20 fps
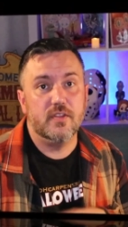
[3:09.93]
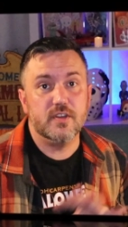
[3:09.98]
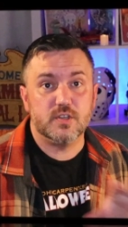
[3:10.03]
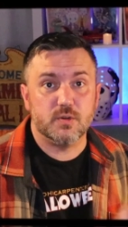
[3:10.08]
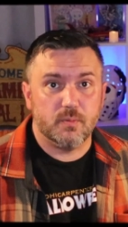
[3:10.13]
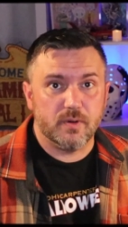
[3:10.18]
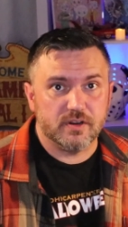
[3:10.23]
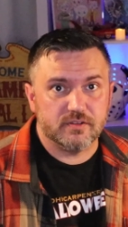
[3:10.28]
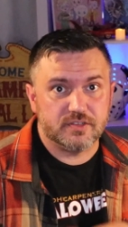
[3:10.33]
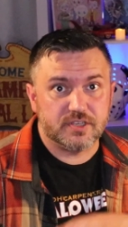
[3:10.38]

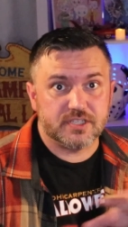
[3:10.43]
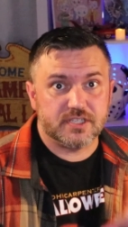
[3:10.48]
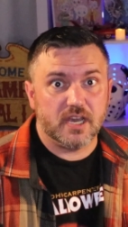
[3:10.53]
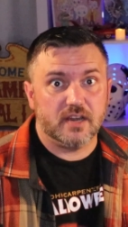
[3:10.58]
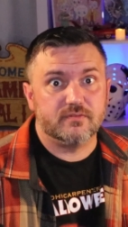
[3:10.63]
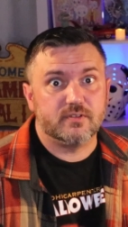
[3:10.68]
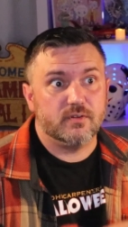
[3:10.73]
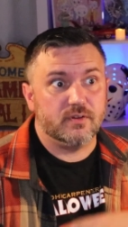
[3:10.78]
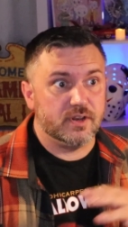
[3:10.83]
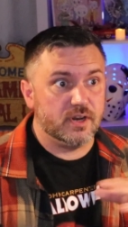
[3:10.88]
this weird
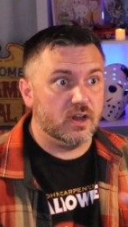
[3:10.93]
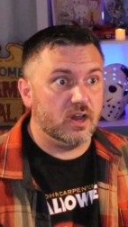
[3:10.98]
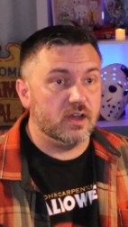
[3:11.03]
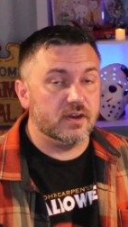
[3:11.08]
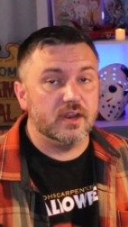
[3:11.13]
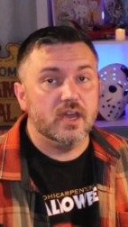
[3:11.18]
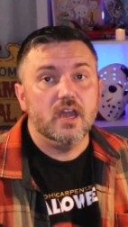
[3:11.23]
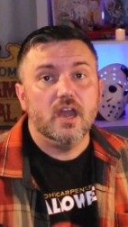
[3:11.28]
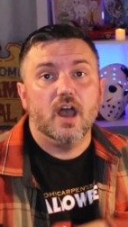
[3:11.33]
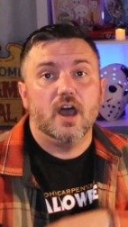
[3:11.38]
stuff going
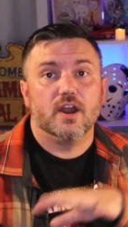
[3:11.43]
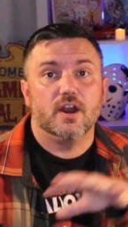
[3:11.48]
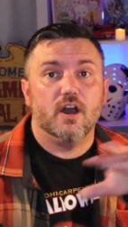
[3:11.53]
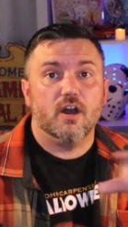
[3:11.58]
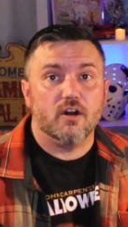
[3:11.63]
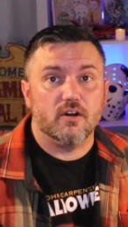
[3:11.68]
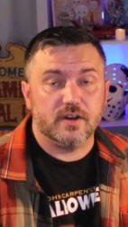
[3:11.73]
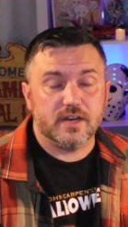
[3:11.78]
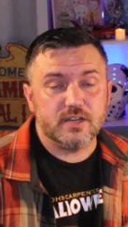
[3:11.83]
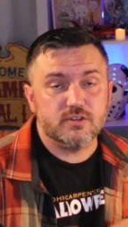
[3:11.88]
on an
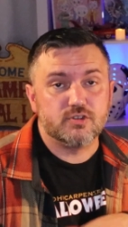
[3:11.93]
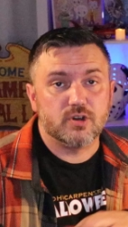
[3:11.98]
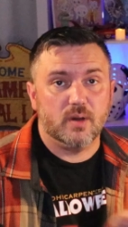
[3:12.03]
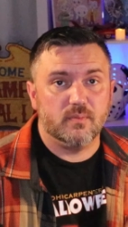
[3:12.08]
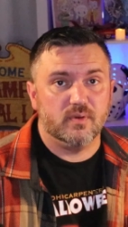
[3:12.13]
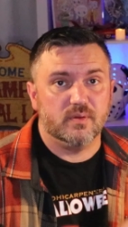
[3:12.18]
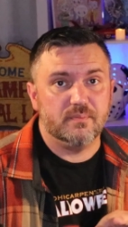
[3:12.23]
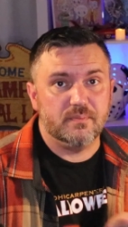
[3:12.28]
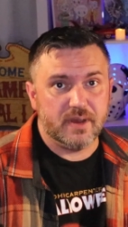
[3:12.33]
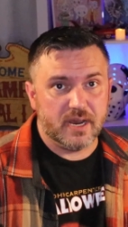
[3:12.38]
already
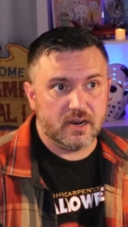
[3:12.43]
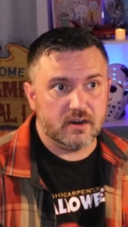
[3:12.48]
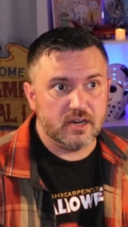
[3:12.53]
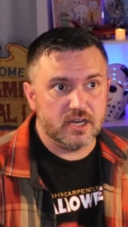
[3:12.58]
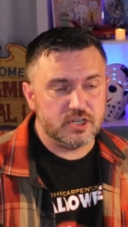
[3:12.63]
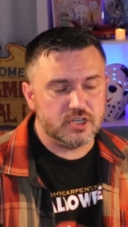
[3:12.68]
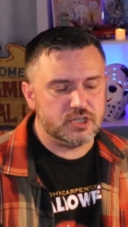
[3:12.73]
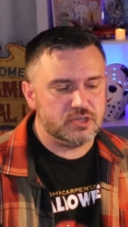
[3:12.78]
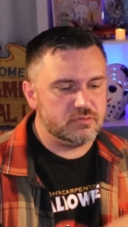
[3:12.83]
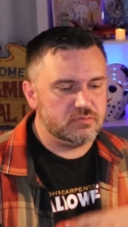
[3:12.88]
troubled
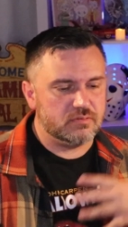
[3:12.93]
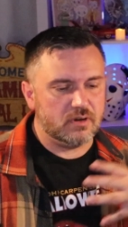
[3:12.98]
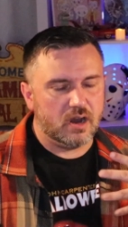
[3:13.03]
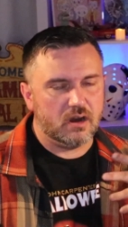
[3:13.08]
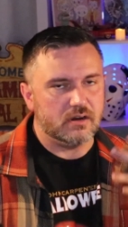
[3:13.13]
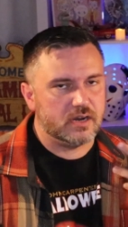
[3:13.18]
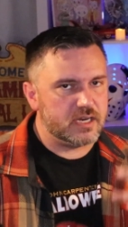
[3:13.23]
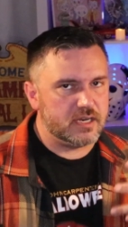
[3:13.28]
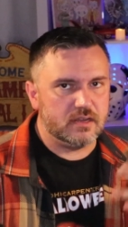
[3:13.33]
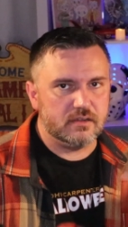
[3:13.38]
marriage, you
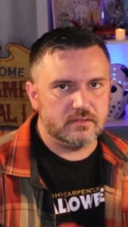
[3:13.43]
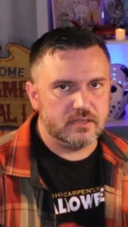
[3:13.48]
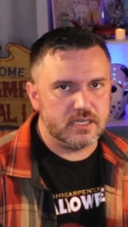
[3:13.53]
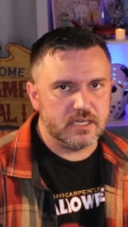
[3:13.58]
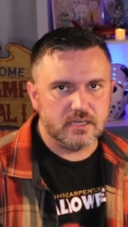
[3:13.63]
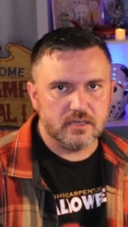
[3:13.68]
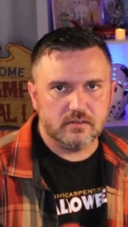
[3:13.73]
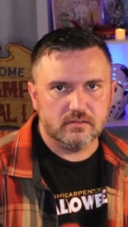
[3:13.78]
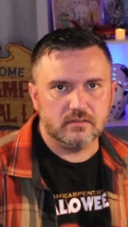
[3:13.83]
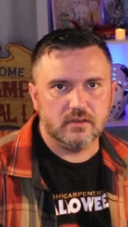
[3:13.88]
already know the
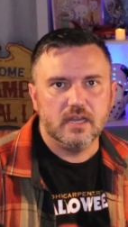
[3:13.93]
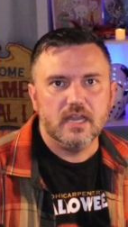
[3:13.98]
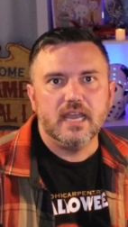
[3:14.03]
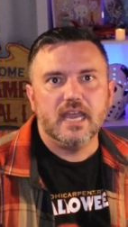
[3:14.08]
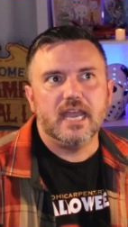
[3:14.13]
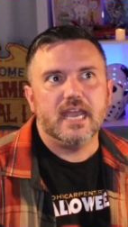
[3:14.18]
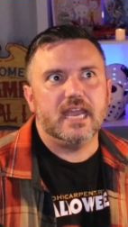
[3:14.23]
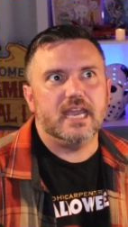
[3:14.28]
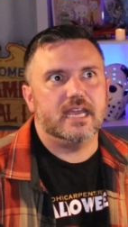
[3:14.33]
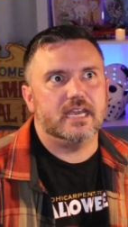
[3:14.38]
deal,
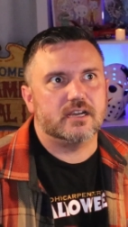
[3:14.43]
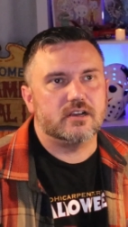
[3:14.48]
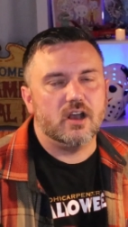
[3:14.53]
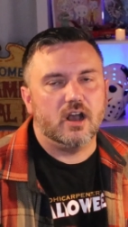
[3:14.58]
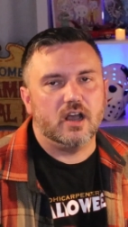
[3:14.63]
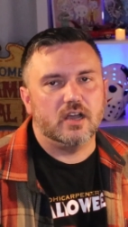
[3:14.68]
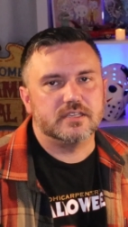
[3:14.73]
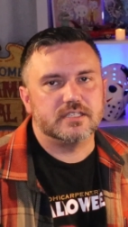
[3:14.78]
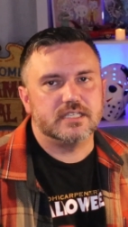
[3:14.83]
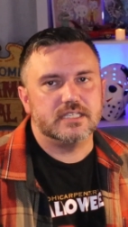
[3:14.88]
it
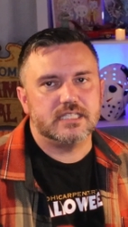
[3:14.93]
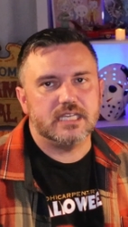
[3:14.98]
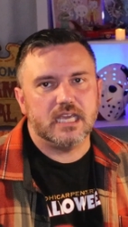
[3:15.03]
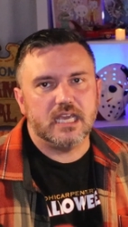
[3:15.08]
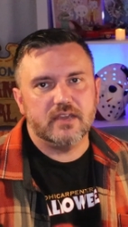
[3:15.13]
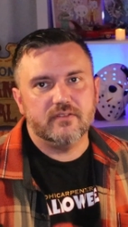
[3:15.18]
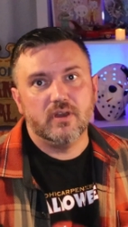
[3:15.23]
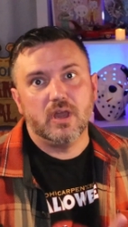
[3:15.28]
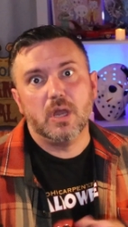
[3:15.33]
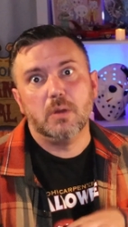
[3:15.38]
causes
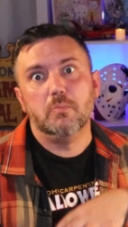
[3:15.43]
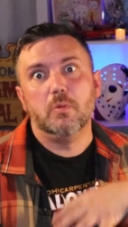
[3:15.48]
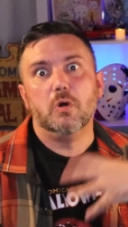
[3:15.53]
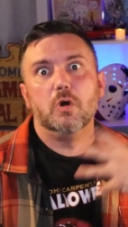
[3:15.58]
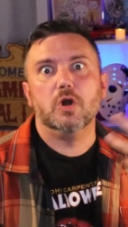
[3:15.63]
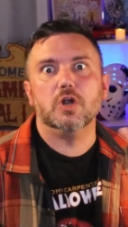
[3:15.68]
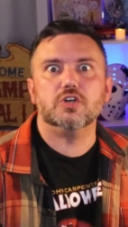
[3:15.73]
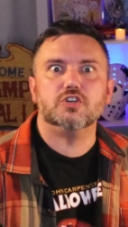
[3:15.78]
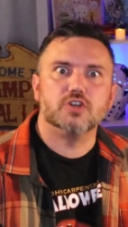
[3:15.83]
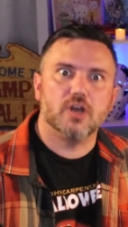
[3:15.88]
even
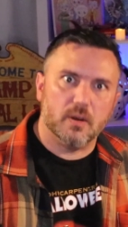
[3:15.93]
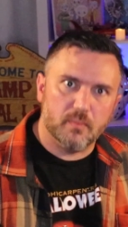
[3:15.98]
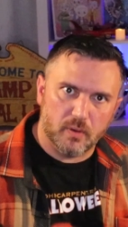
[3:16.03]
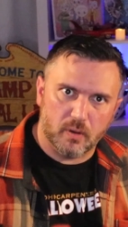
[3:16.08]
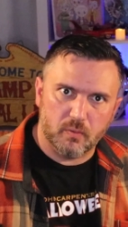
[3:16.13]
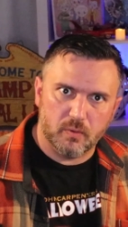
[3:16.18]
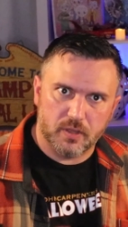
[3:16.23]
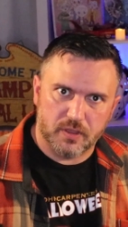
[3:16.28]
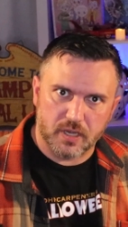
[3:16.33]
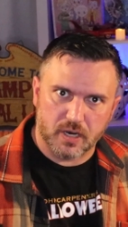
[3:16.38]
more
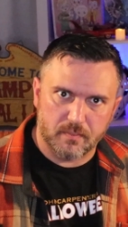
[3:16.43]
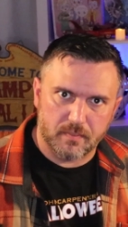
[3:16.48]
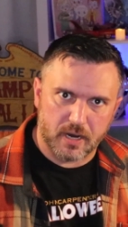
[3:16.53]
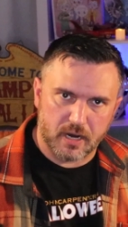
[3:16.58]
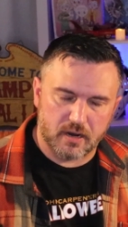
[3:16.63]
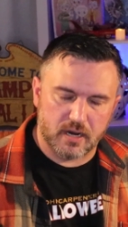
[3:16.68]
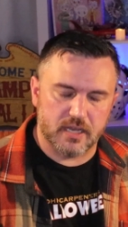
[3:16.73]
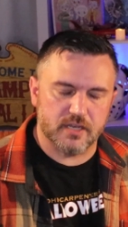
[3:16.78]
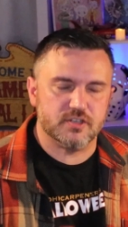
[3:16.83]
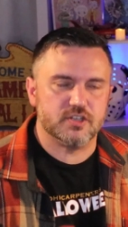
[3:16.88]
trouble with their
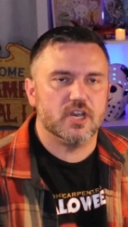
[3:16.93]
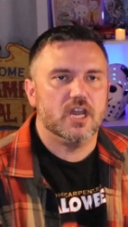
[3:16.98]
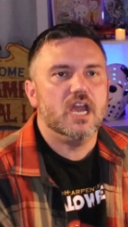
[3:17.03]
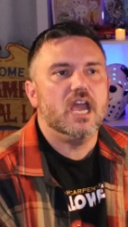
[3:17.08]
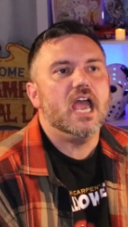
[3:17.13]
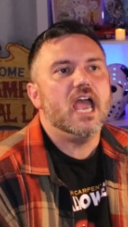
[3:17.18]
marriage.